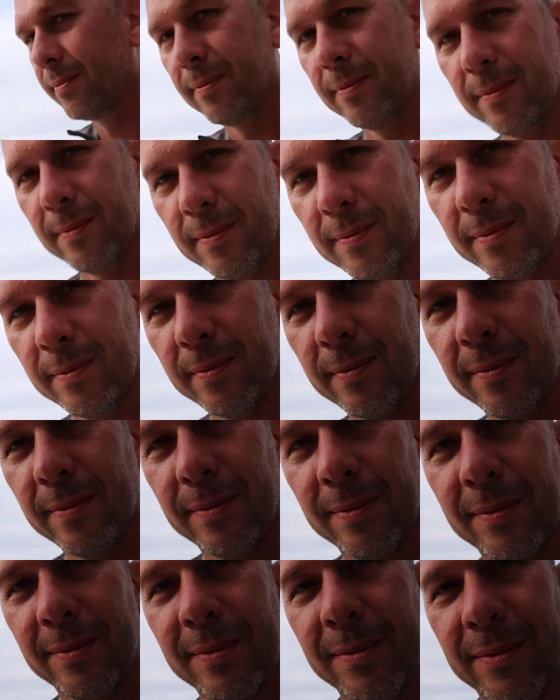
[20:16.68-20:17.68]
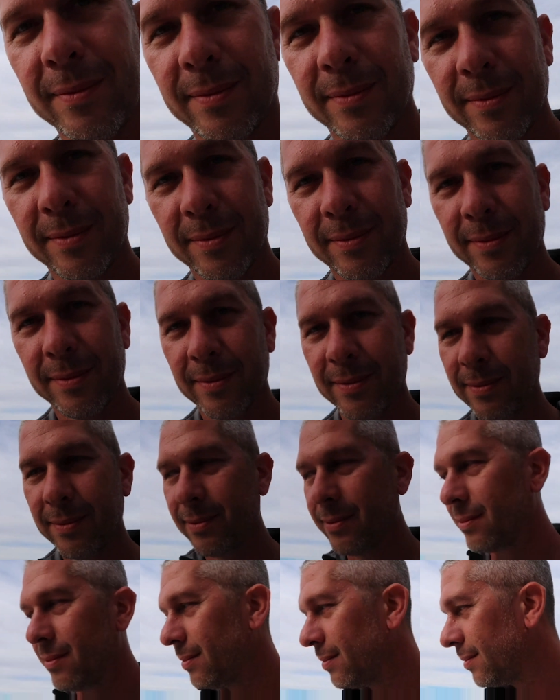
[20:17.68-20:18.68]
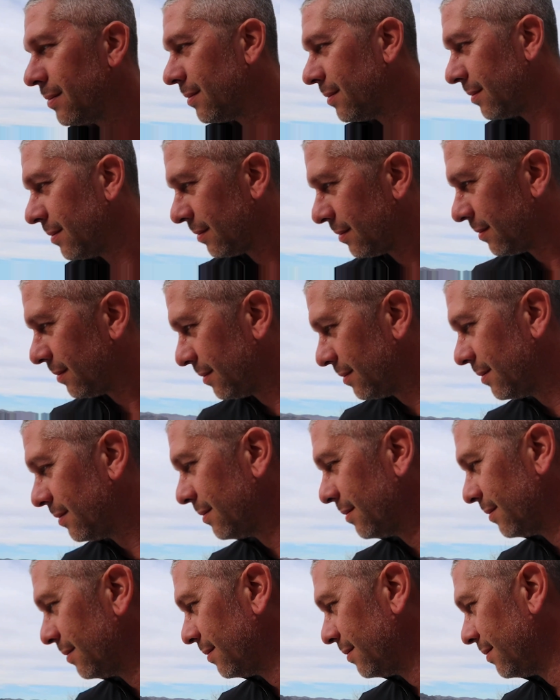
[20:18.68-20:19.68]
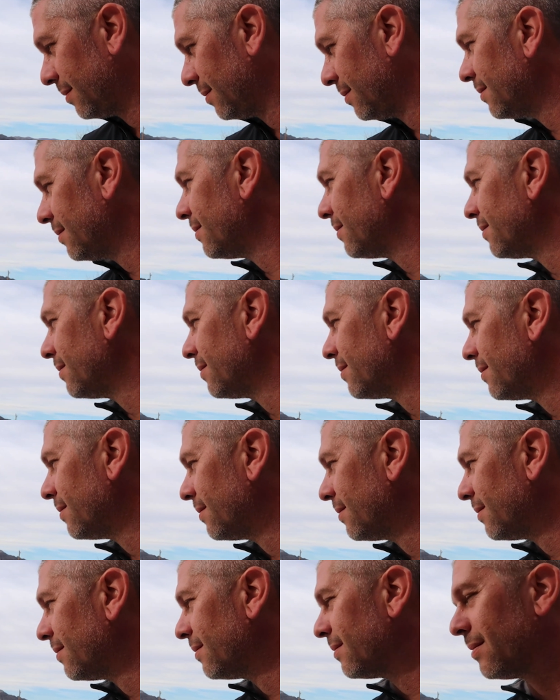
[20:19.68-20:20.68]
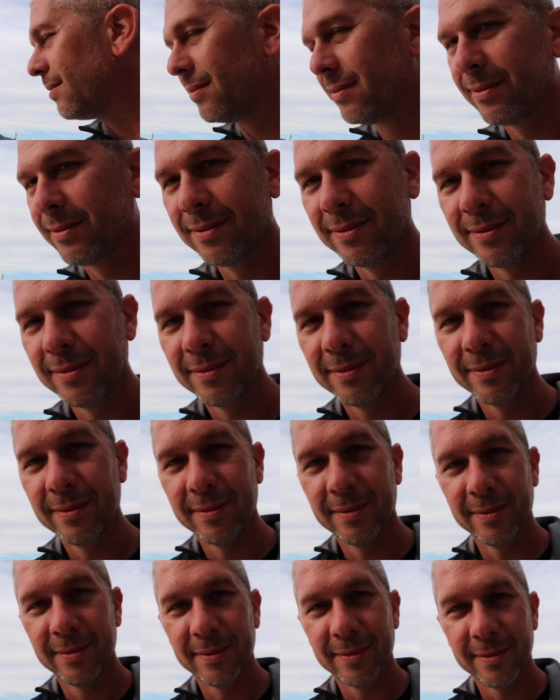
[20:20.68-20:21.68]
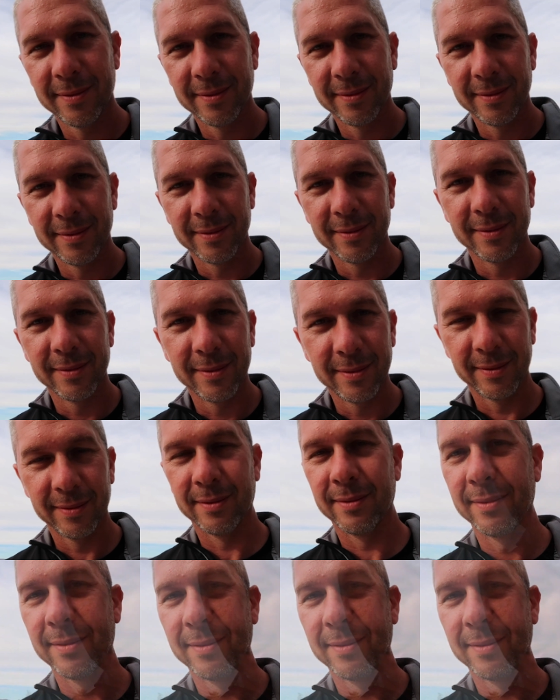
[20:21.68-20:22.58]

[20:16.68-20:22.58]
this is the frustrated dad look. He hates filming over 5 minutes.